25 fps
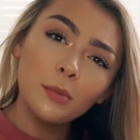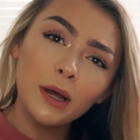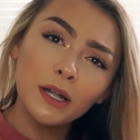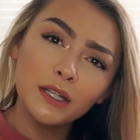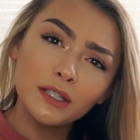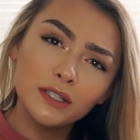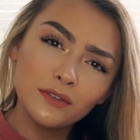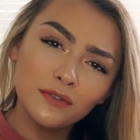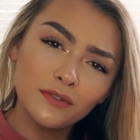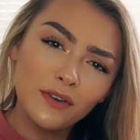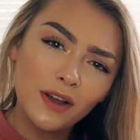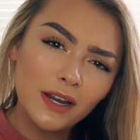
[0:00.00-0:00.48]

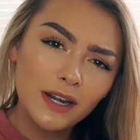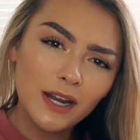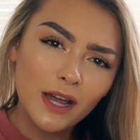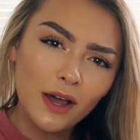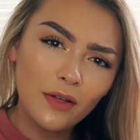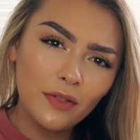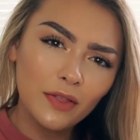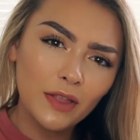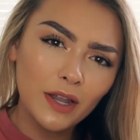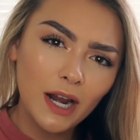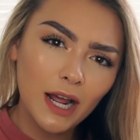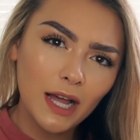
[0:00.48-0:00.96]
about to find
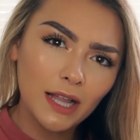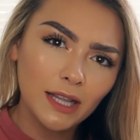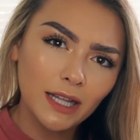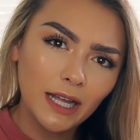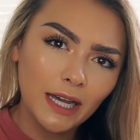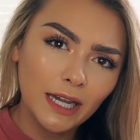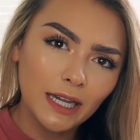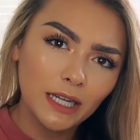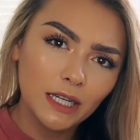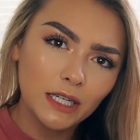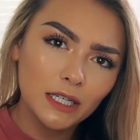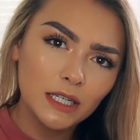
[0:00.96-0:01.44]
out that I
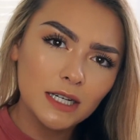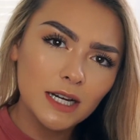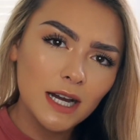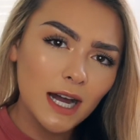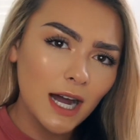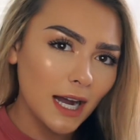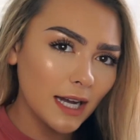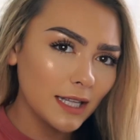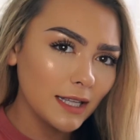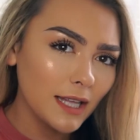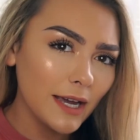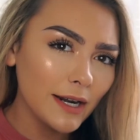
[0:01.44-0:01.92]
like
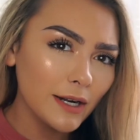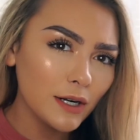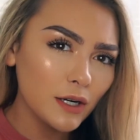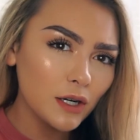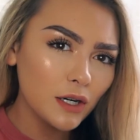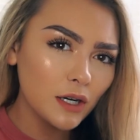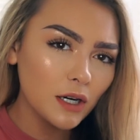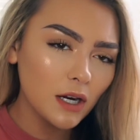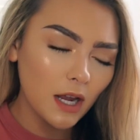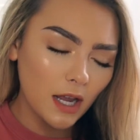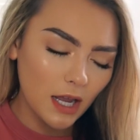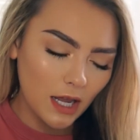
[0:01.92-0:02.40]

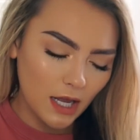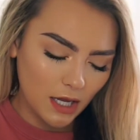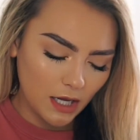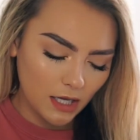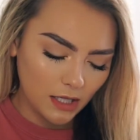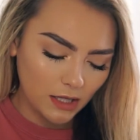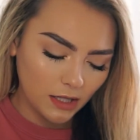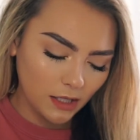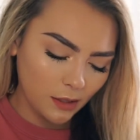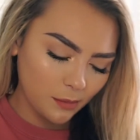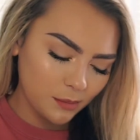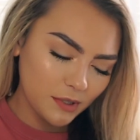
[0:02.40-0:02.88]
highlighter
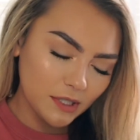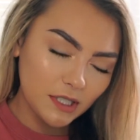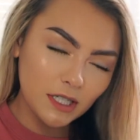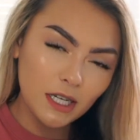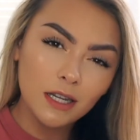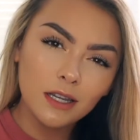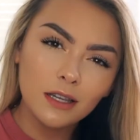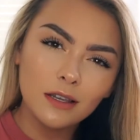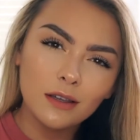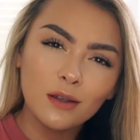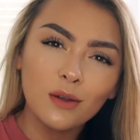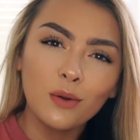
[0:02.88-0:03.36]
and
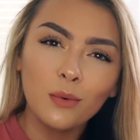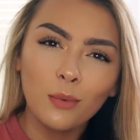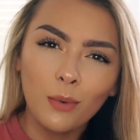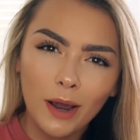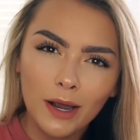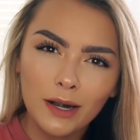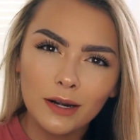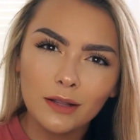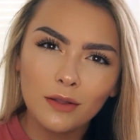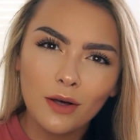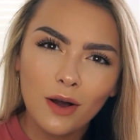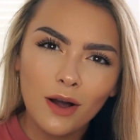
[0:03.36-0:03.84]
lipstick
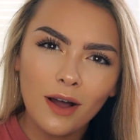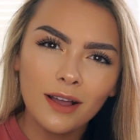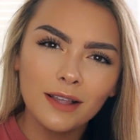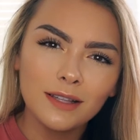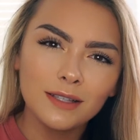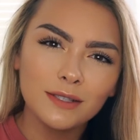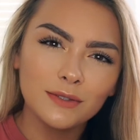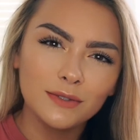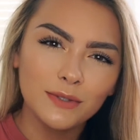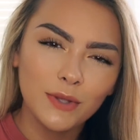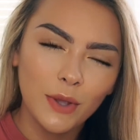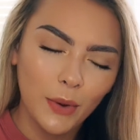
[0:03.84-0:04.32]
quite a
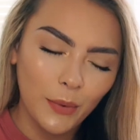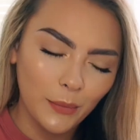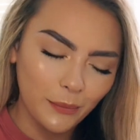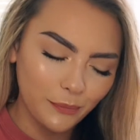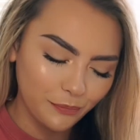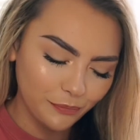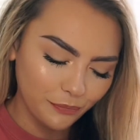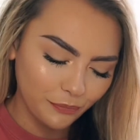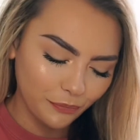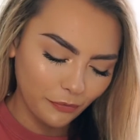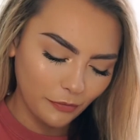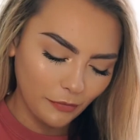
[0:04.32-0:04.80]
lot, so
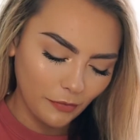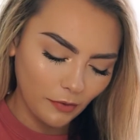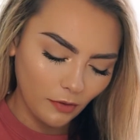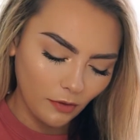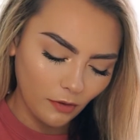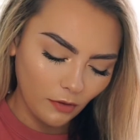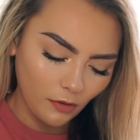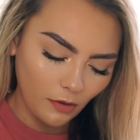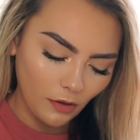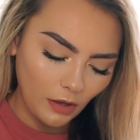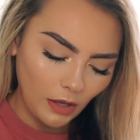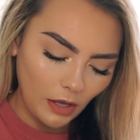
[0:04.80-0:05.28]

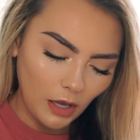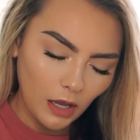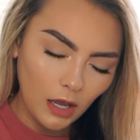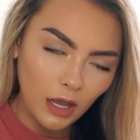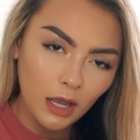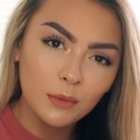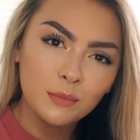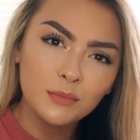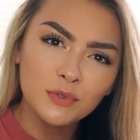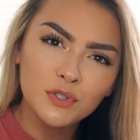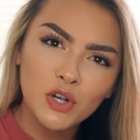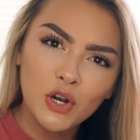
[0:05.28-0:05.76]

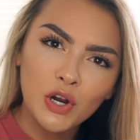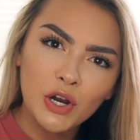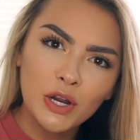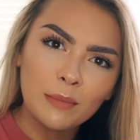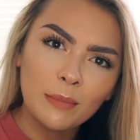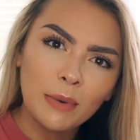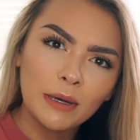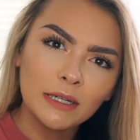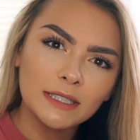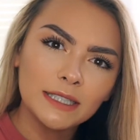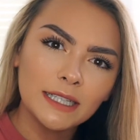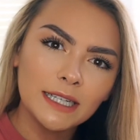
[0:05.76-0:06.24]
Sorry
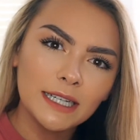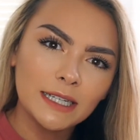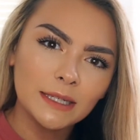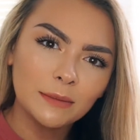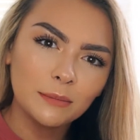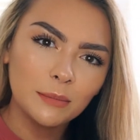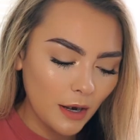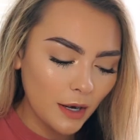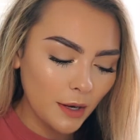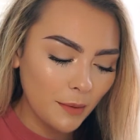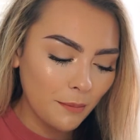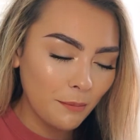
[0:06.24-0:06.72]
about
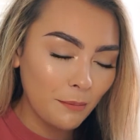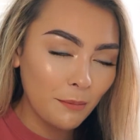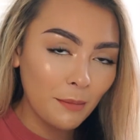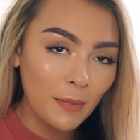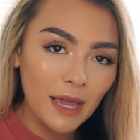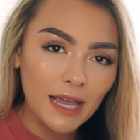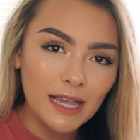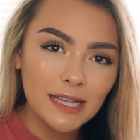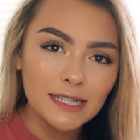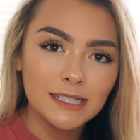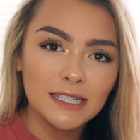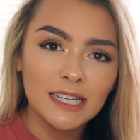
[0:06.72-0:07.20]
that. An
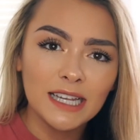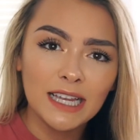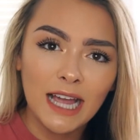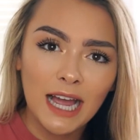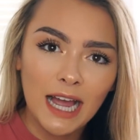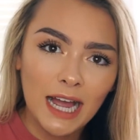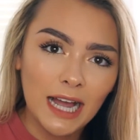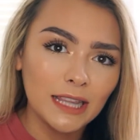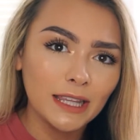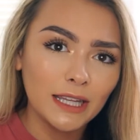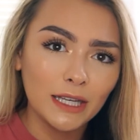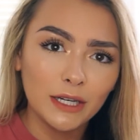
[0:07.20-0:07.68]
amazing
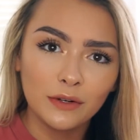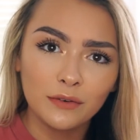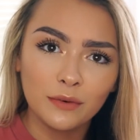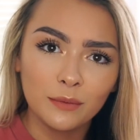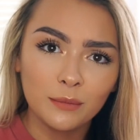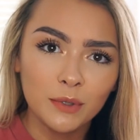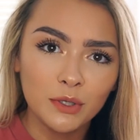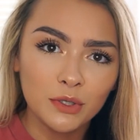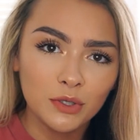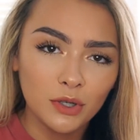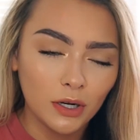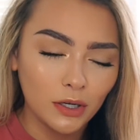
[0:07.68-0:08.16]
highlighter
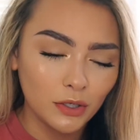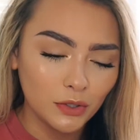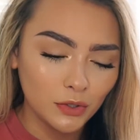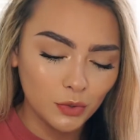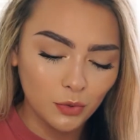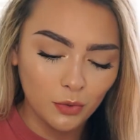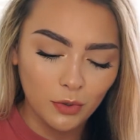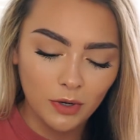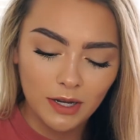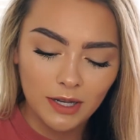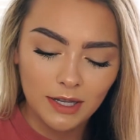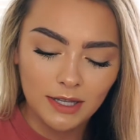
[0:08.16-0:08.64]
from the
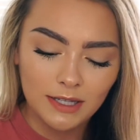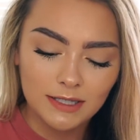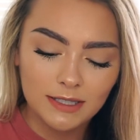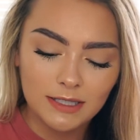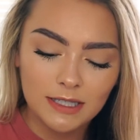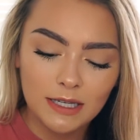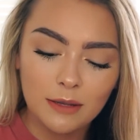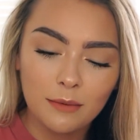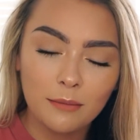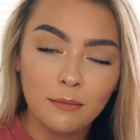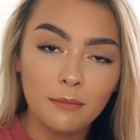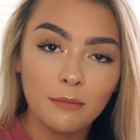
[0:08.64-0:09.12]
drugstore is the